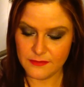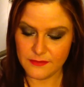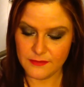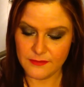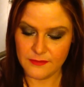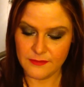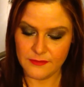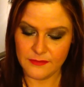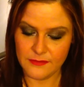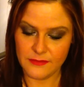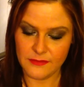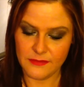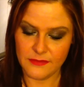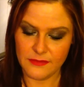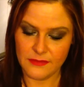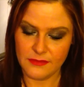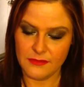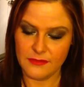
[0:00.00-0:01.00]

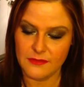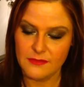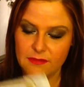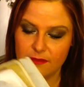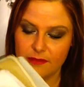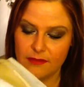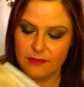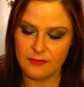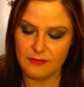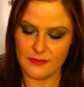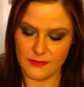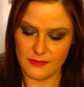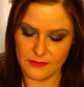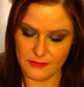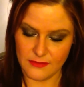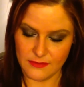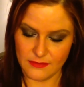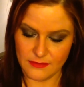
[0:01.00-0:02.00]

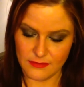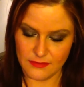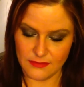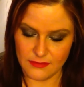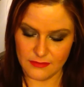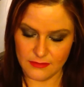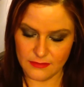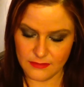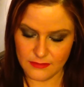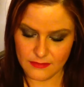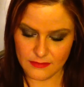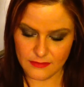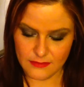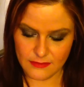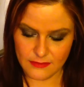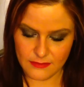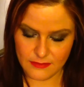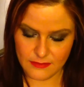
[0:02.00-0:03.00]

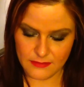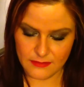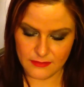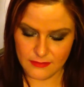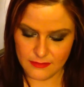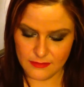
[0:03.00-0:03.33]
Nothing is said.